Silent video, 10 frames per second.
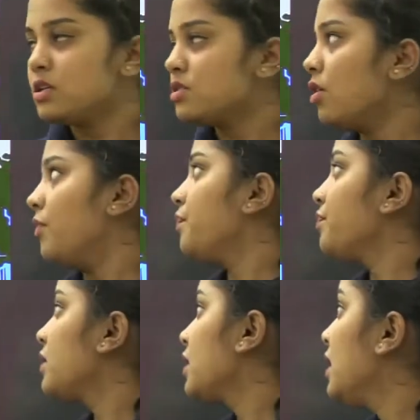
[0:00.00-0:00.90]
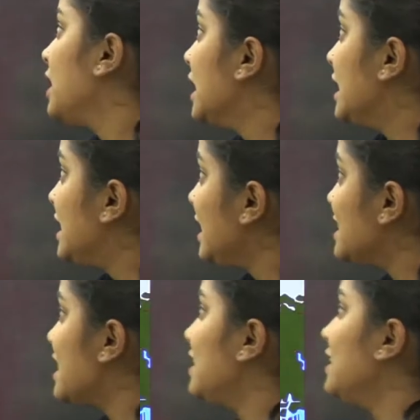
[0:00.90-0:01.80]
So
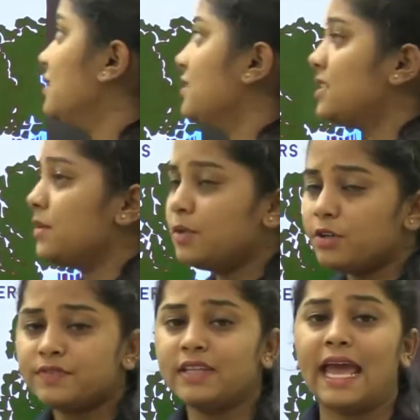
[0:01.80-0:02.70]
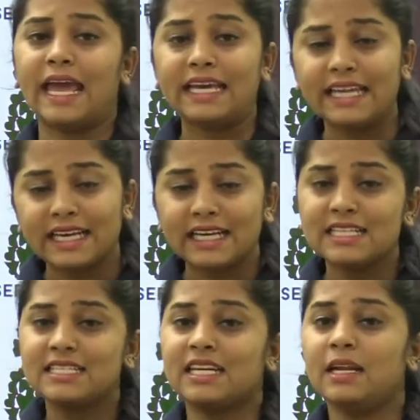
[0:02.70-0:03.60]
these are some of the
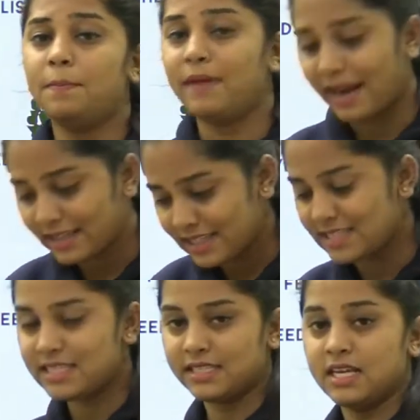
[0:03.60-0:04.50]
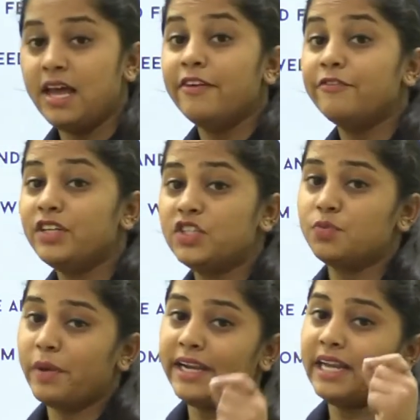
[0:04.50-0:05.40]
agricultural practices which
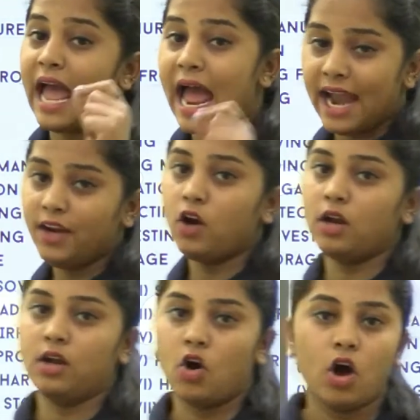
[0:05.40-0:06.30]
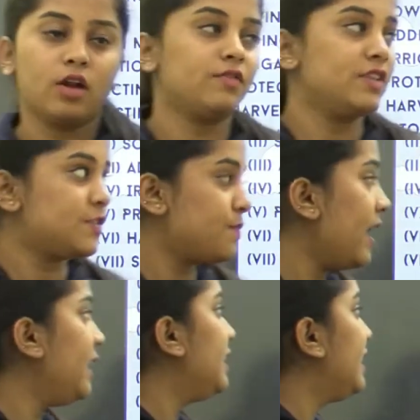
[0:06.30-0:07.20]
might add on or which
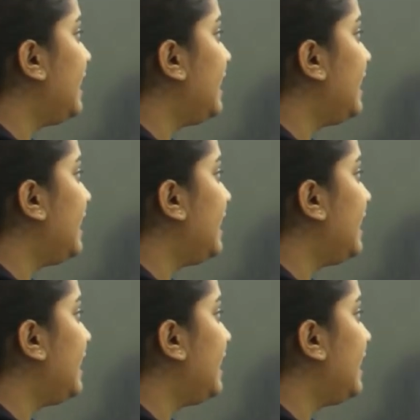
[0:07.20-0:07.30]
might